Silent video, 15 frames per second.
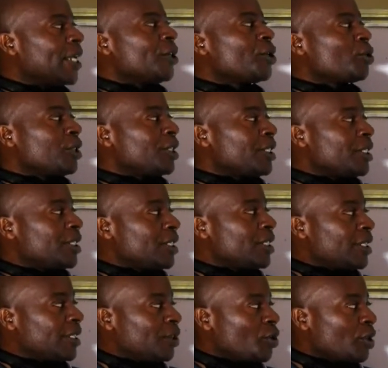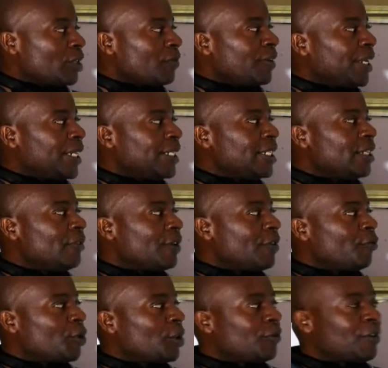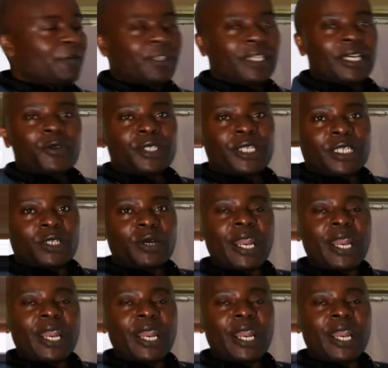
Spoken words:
So the 0719525000 is our